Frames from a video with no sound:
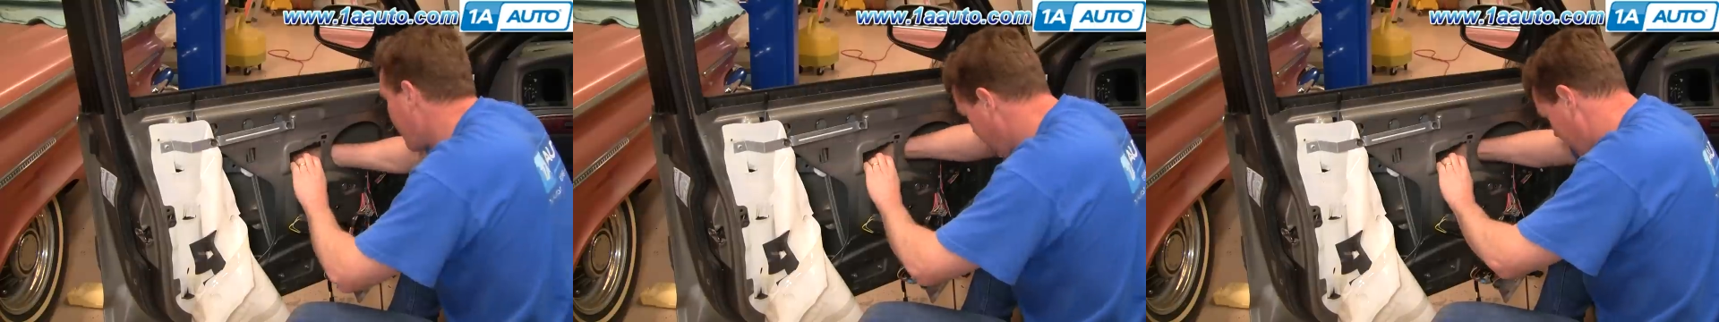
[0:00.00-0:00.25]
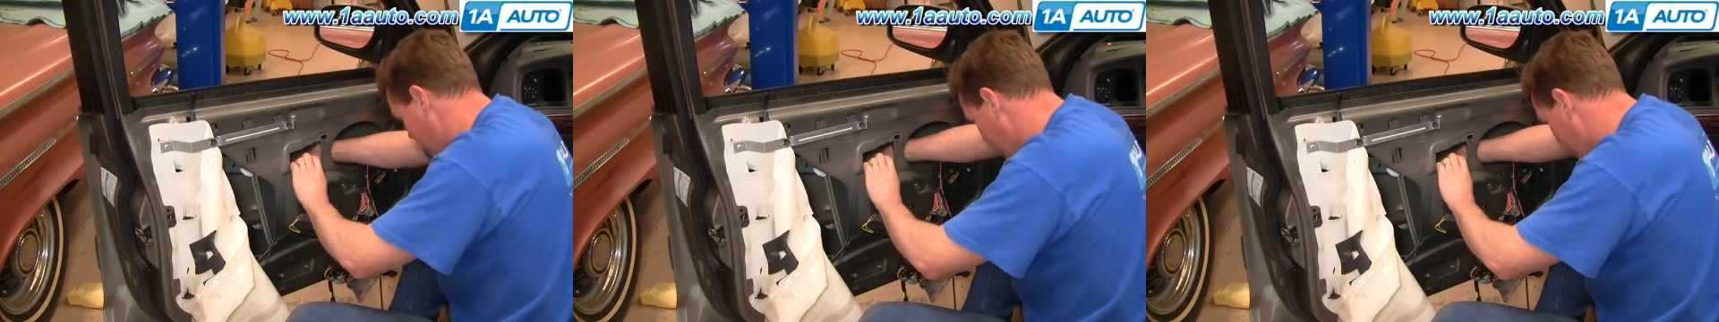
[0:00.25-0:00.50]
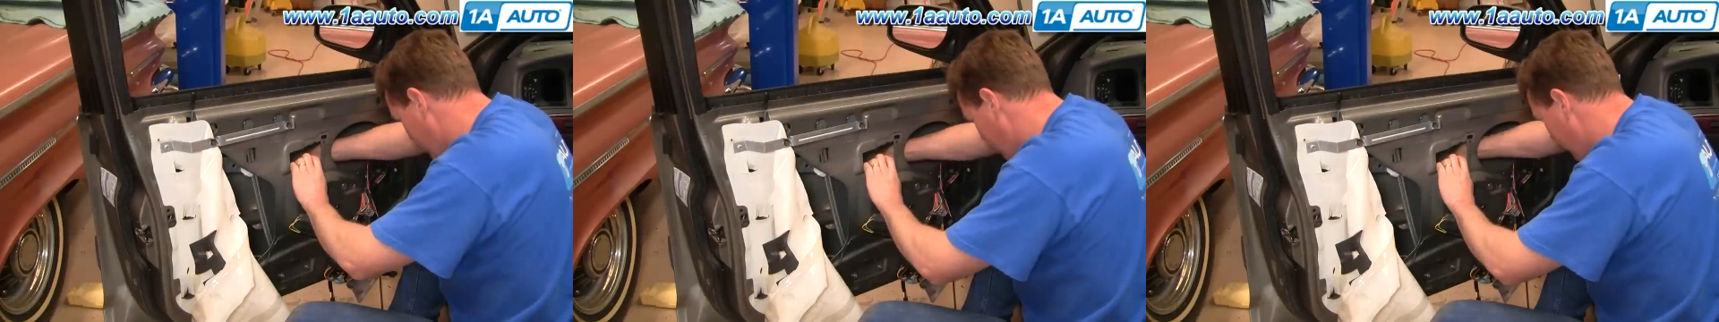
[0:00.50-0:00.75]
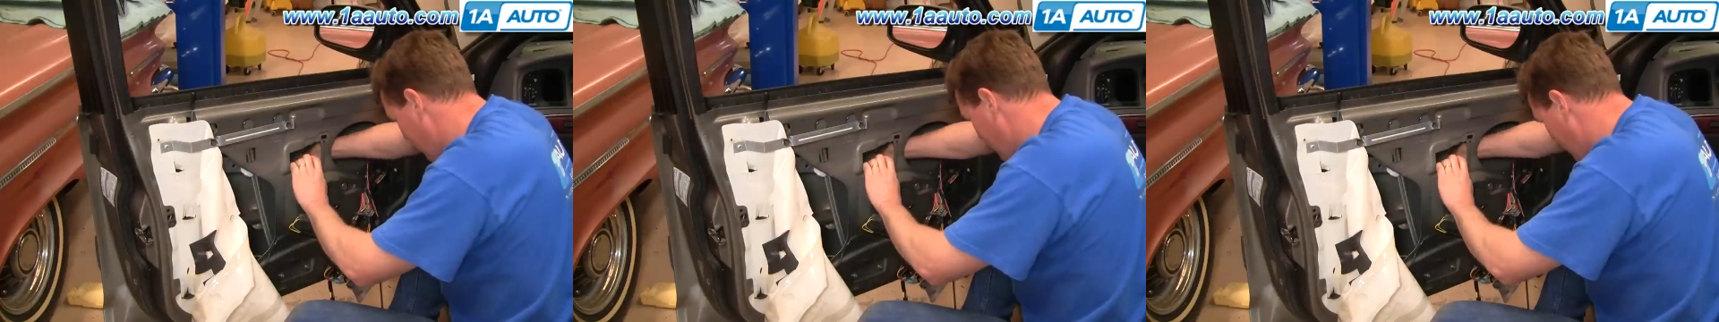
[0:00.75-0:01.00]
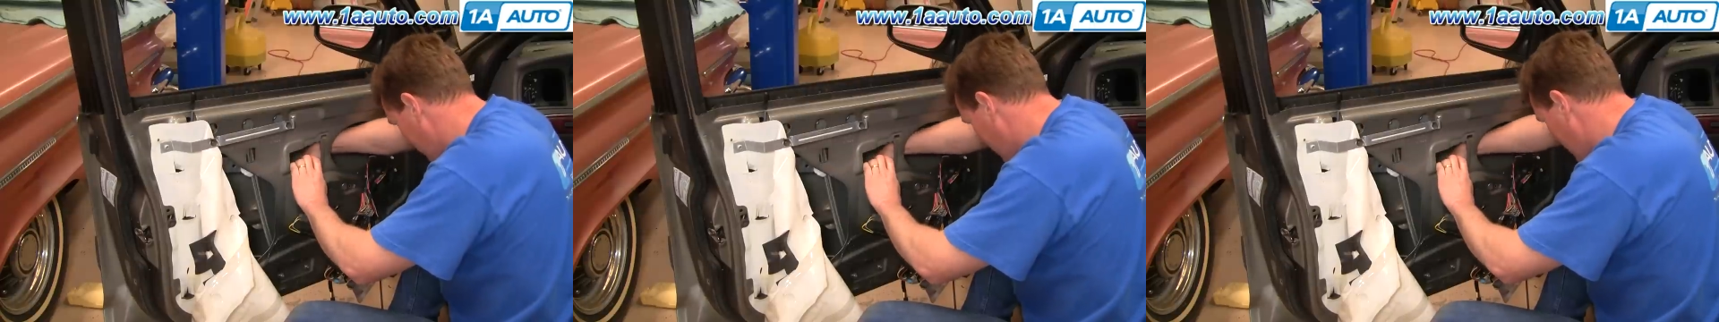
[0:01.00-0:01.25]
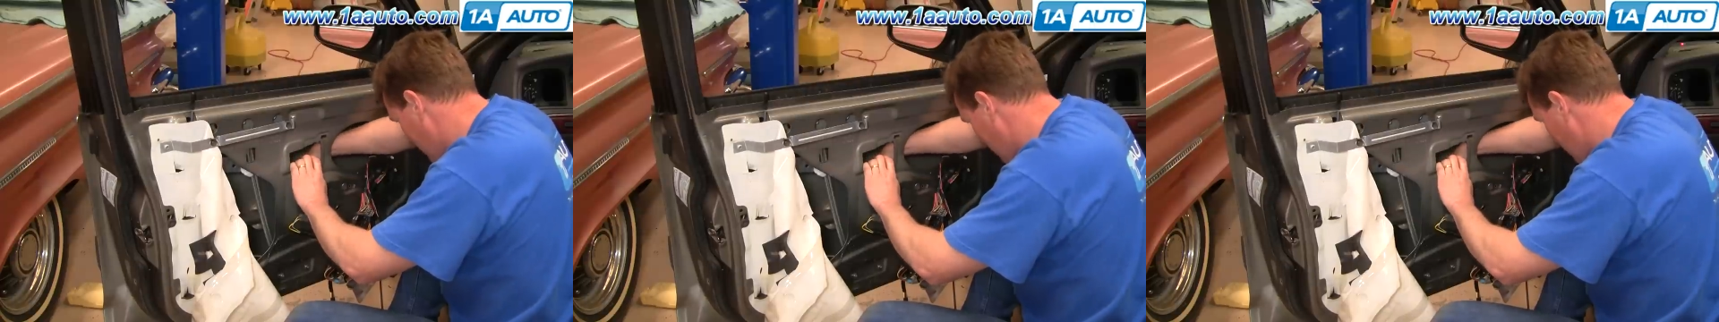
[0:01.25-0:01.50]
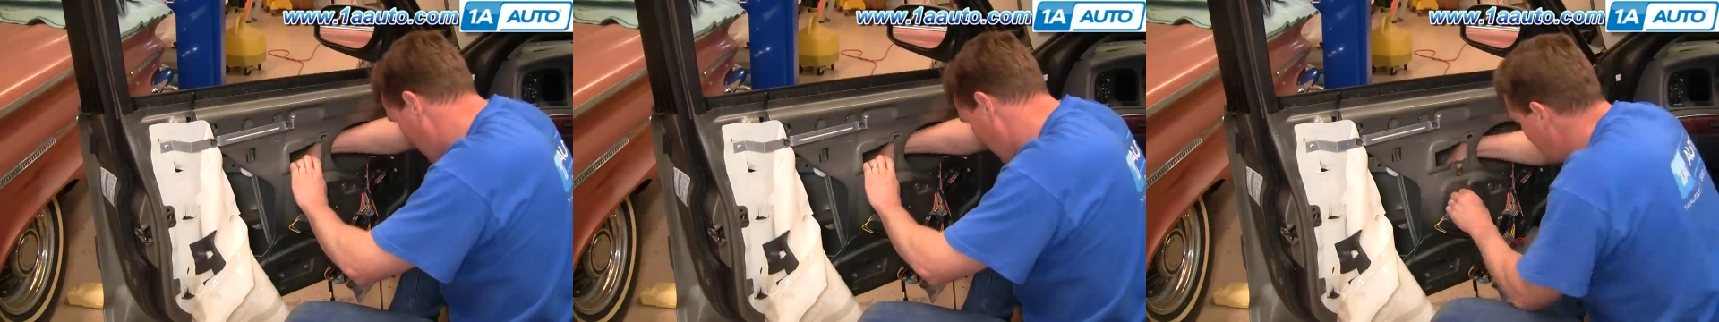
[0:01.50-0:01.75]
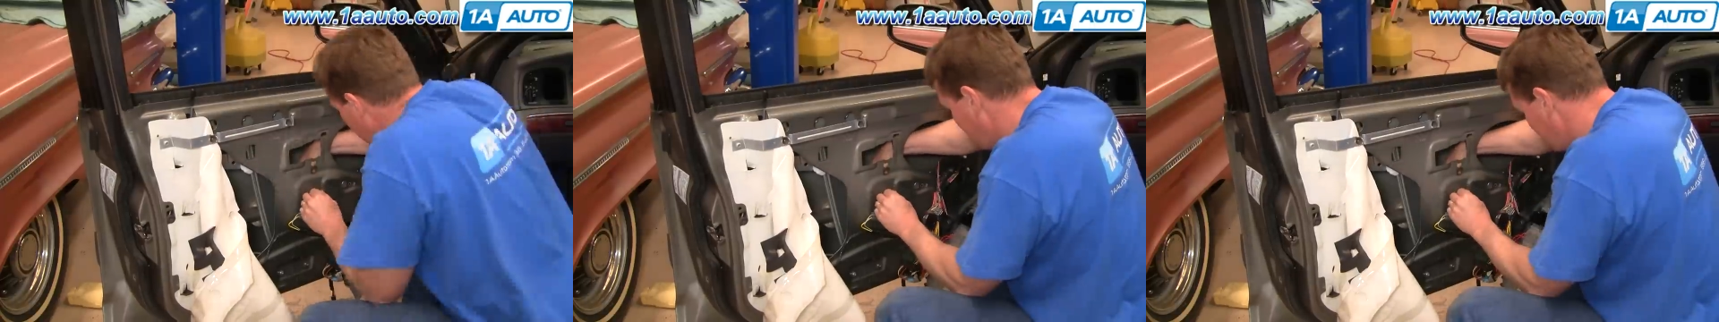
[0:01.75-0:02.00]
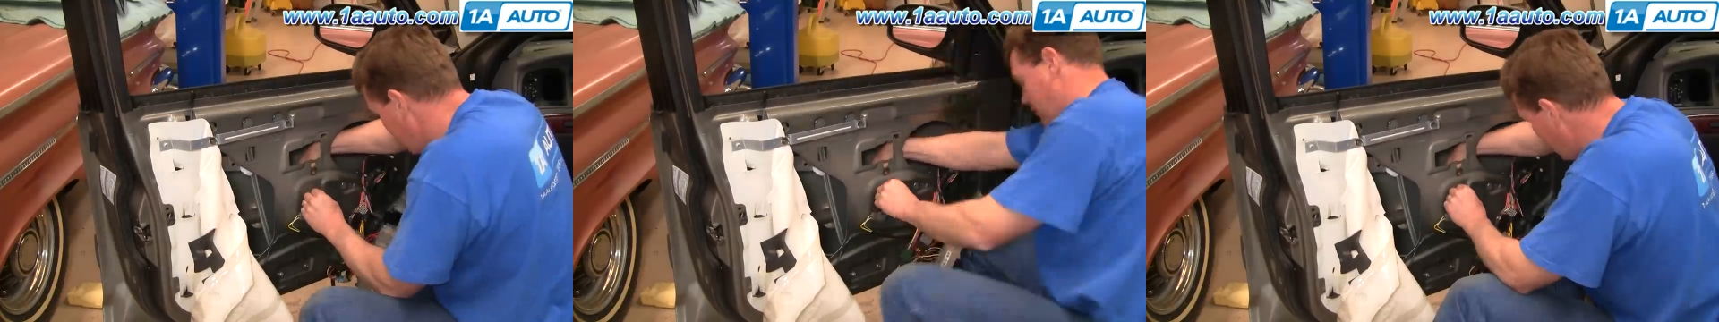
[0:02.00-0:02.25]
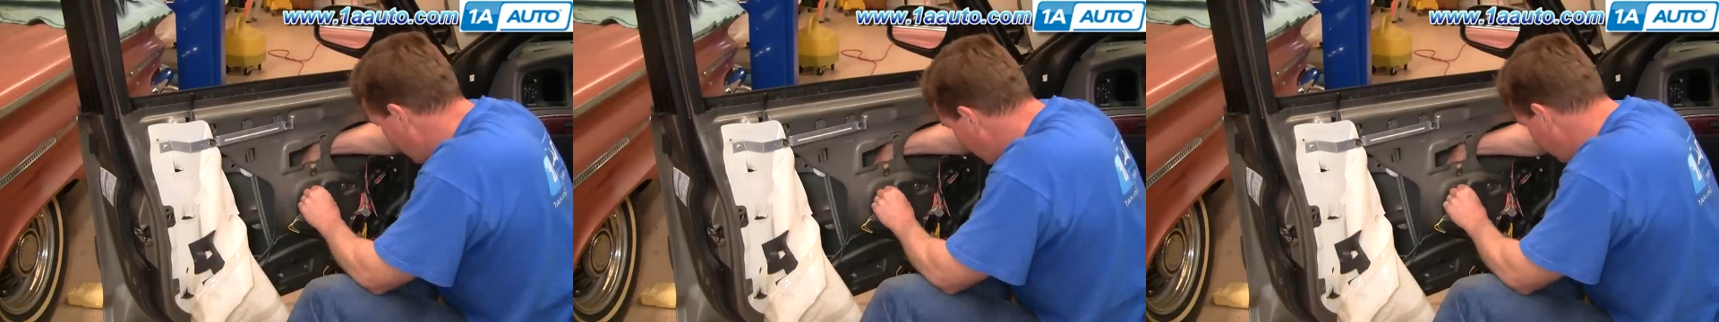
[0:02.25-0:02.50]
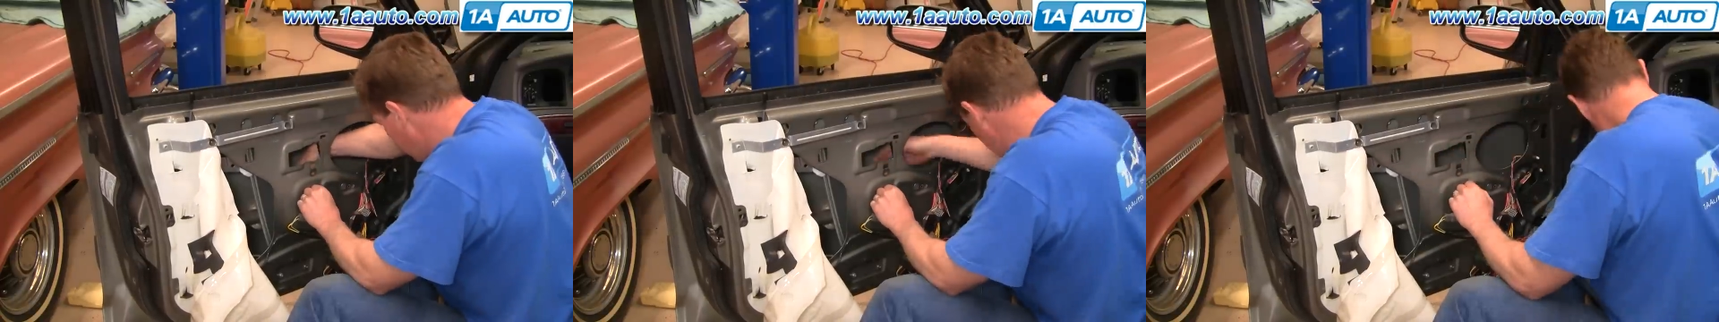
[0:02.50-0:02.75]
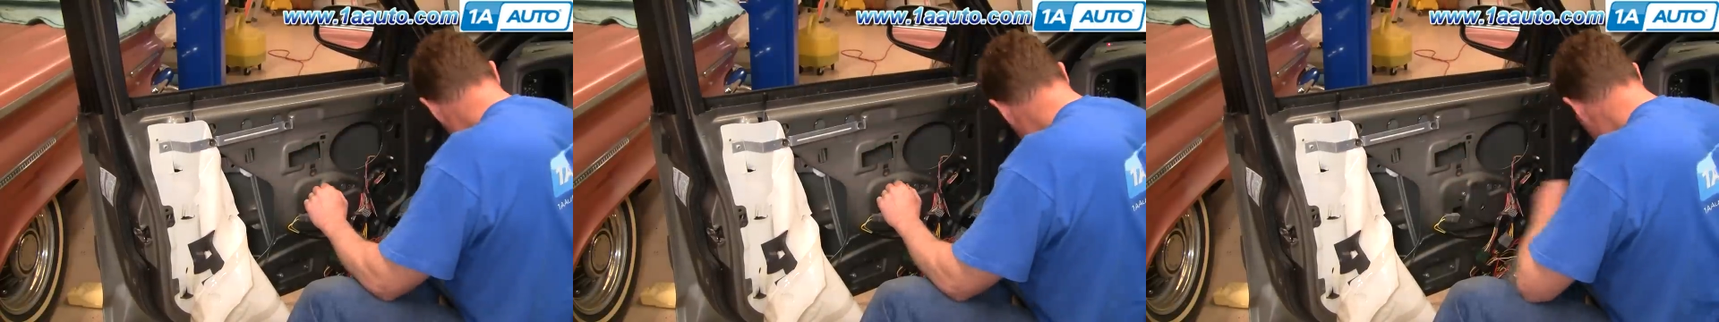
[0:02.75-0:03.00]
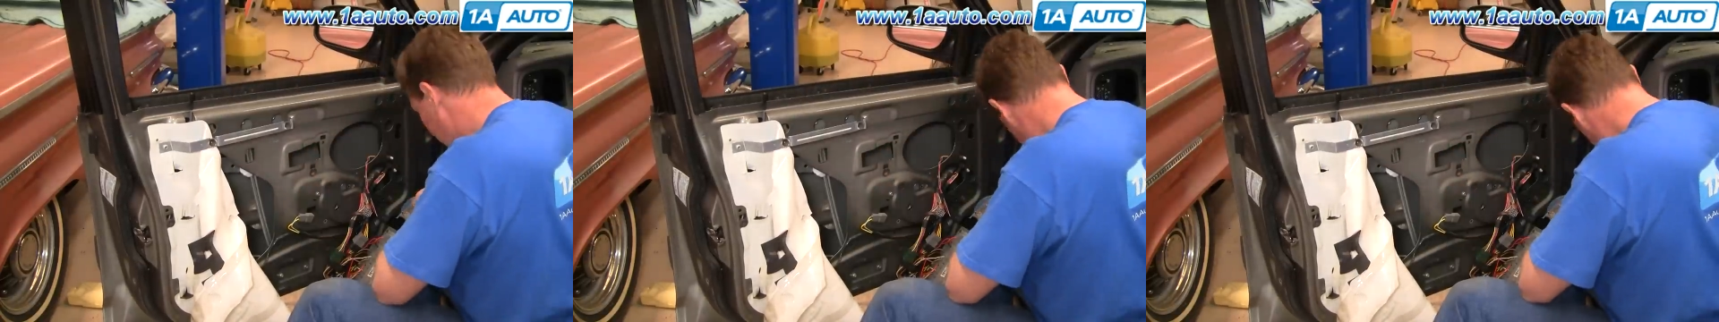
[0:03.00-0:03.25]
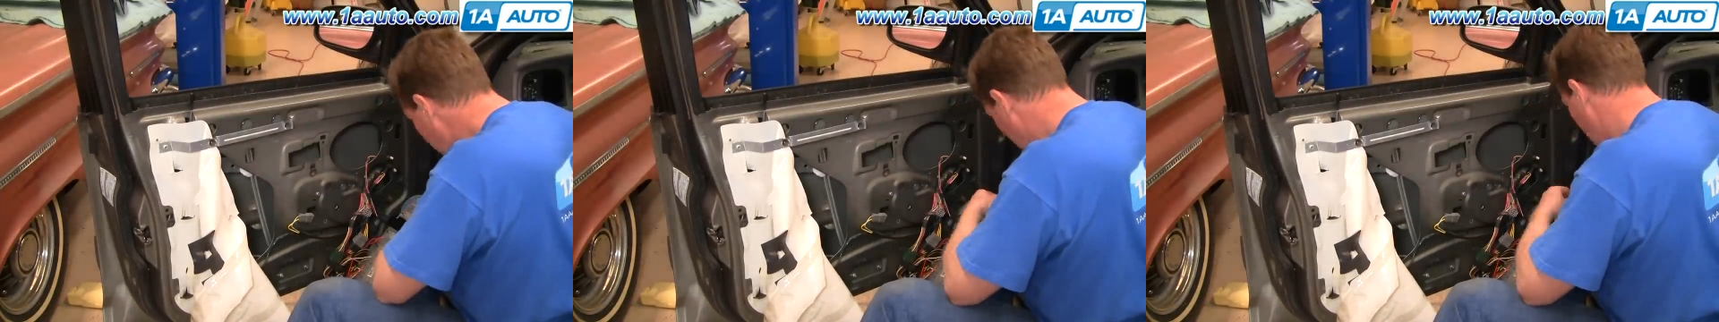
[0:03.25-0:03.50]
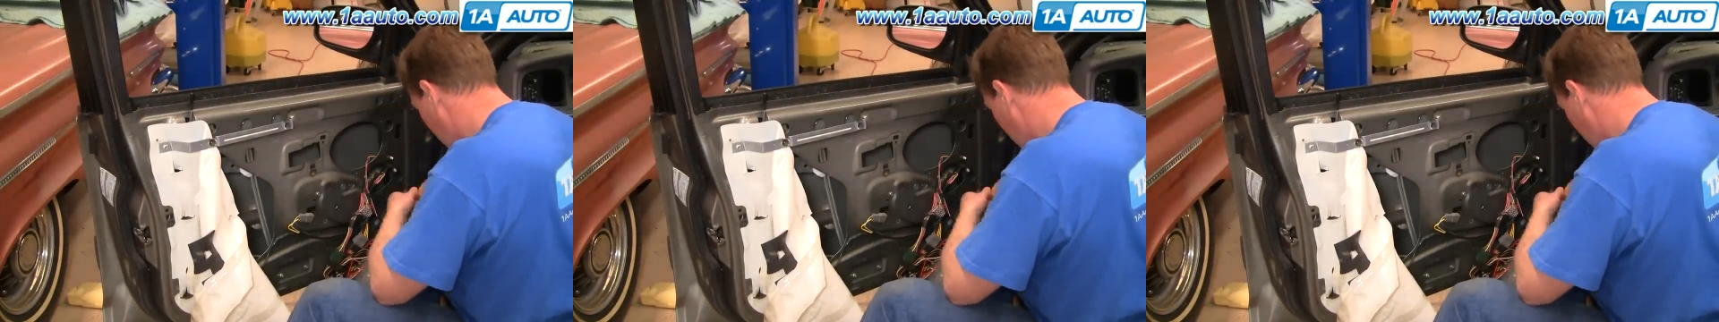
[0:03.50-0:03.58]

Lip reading: Nobody's mouth can be seen.